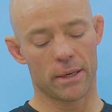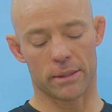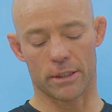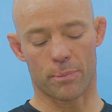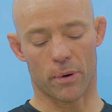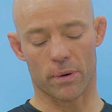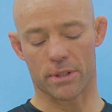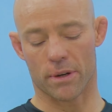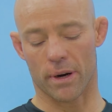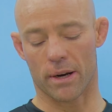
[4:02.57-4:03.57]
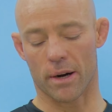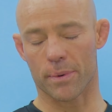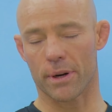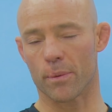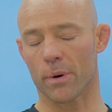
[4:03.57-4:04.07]
Leopold is a great
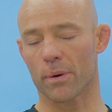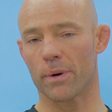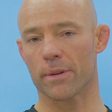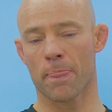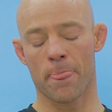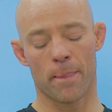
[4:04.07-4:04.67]
company to work with.